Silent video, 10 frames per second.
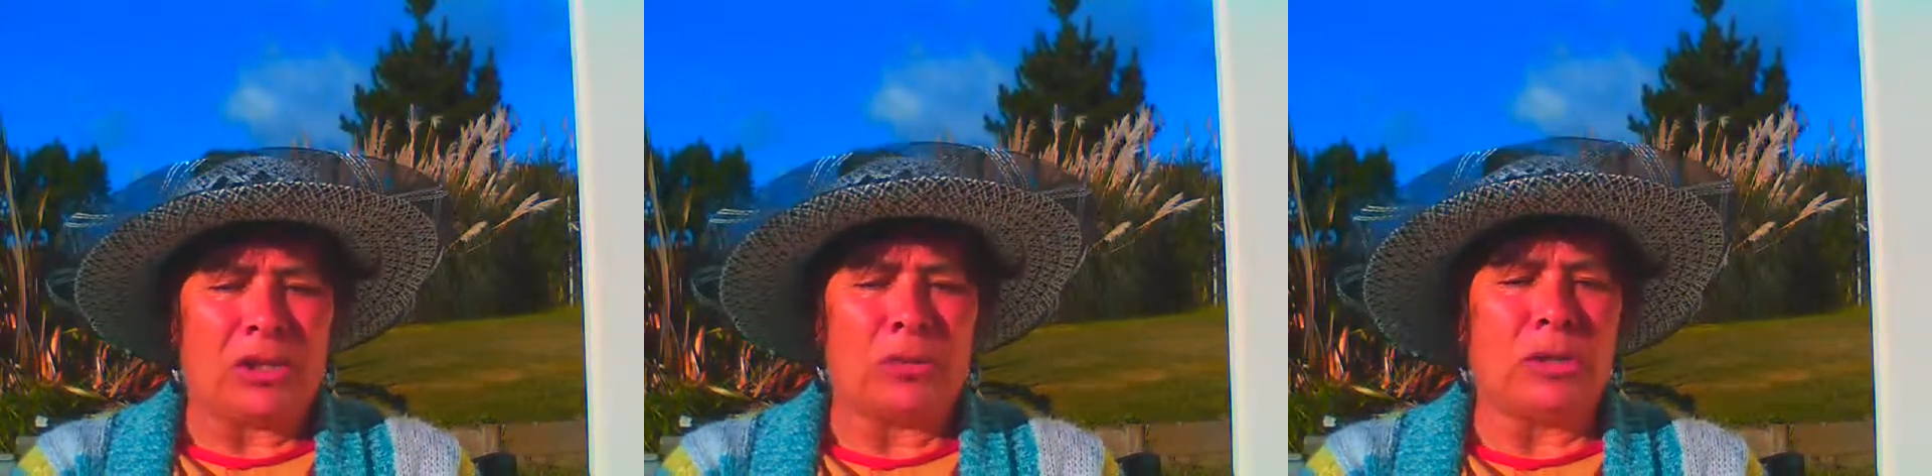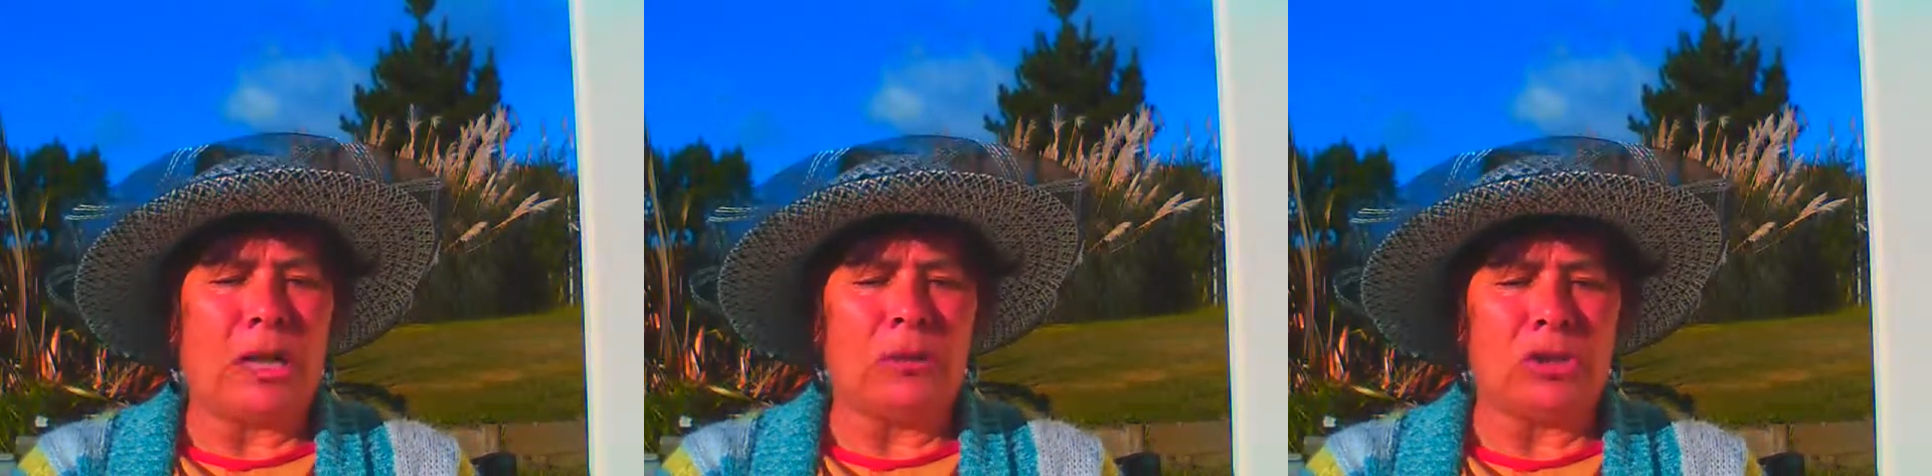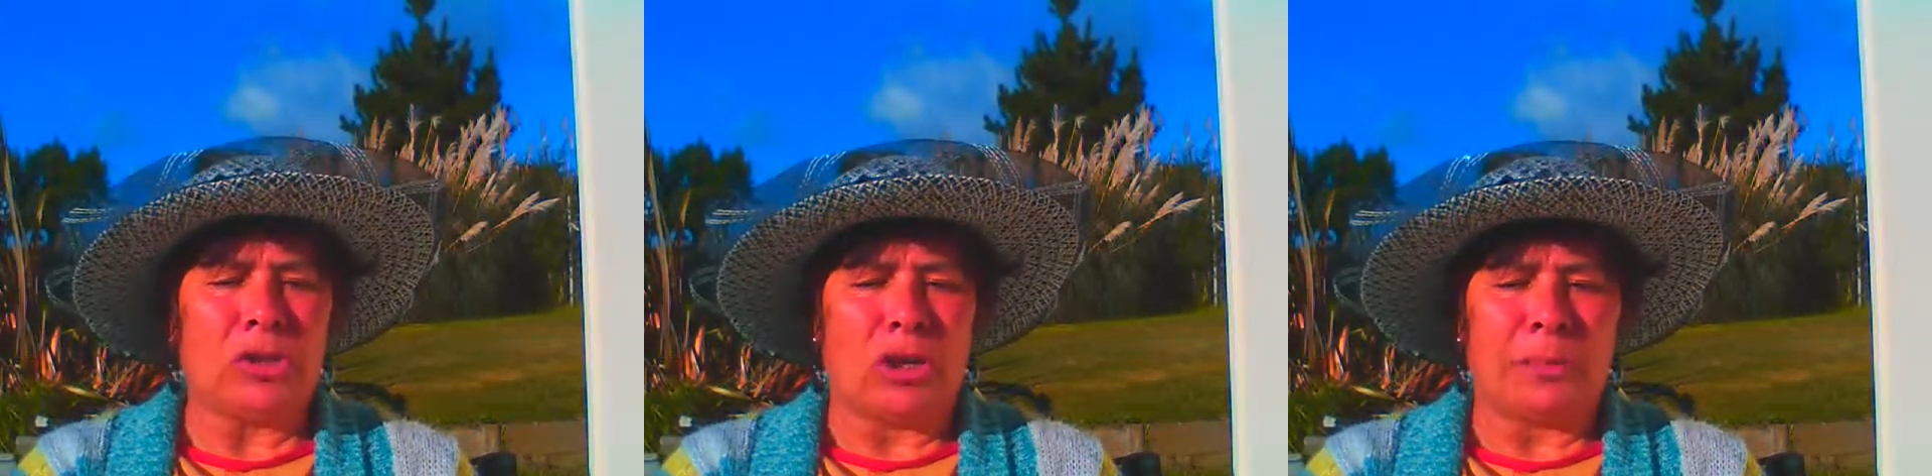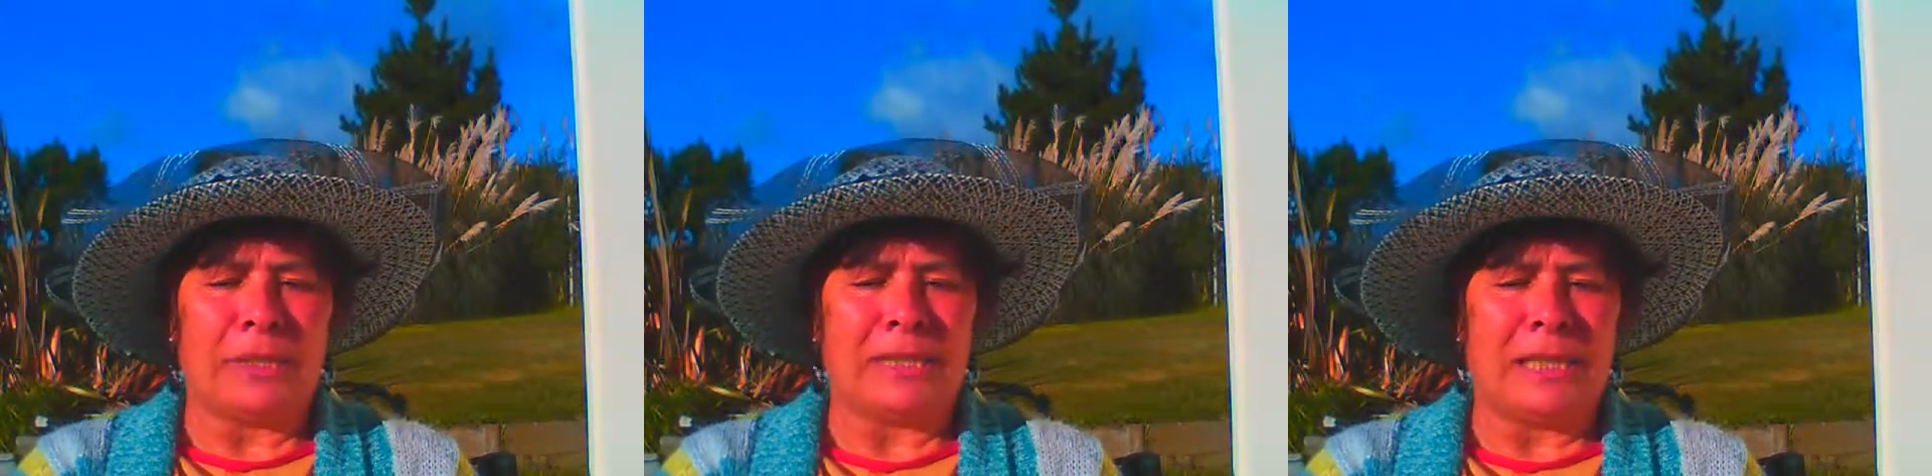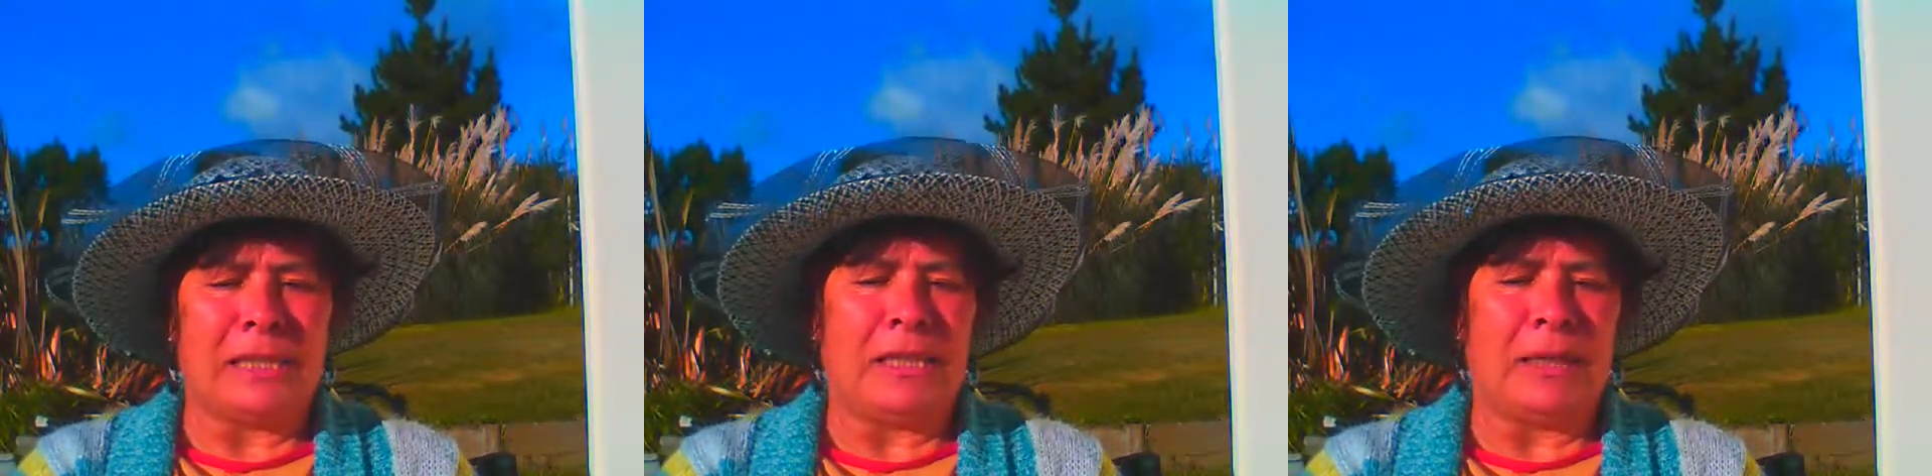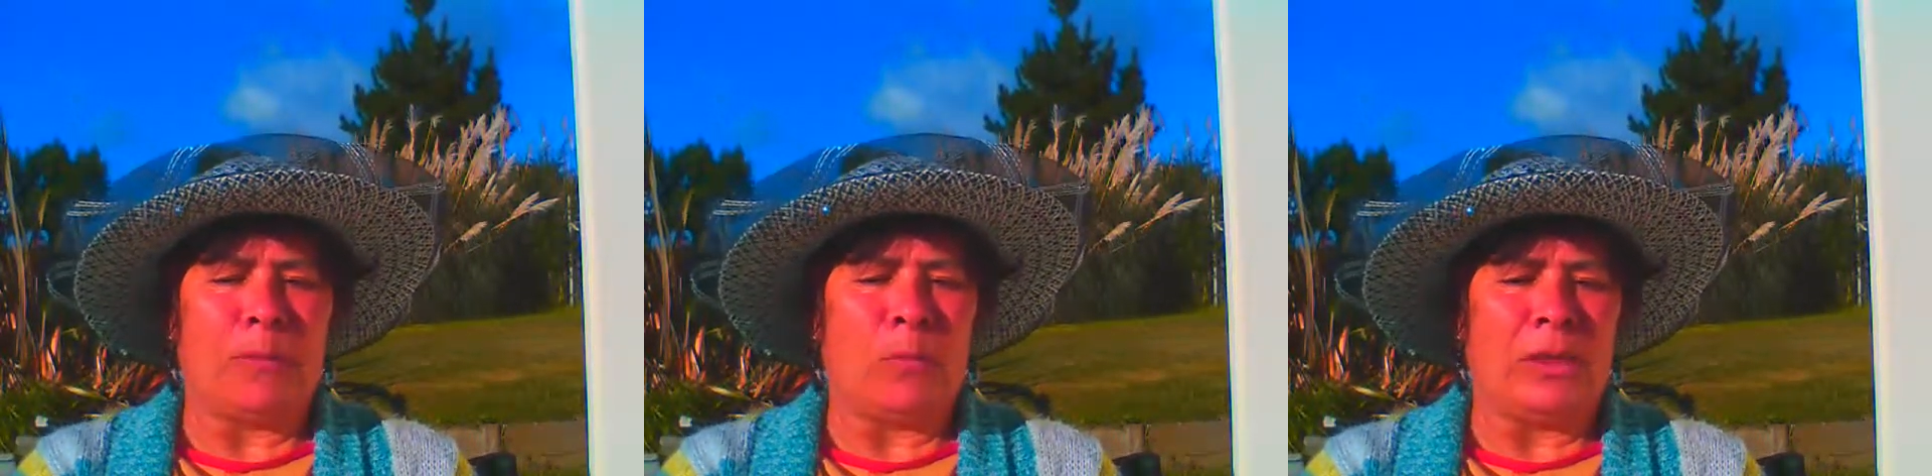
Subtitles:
shall tell the shop to send them